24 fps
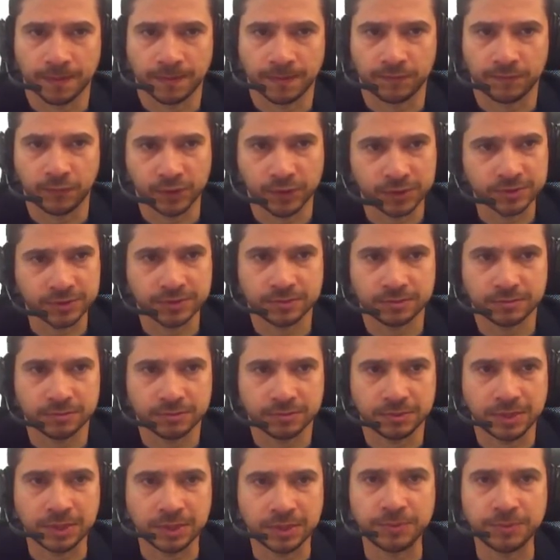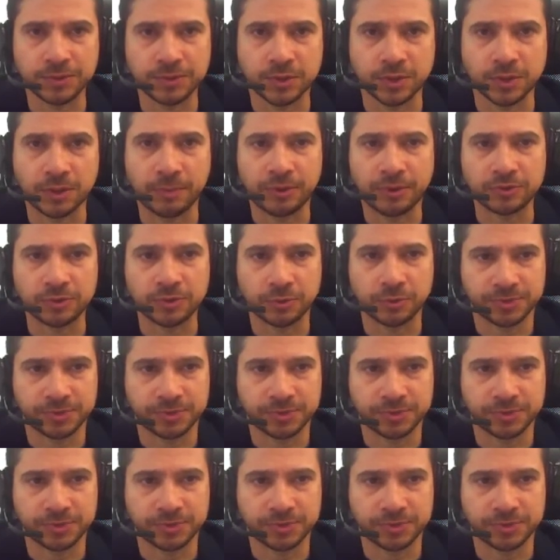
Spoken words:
First, let me talk about the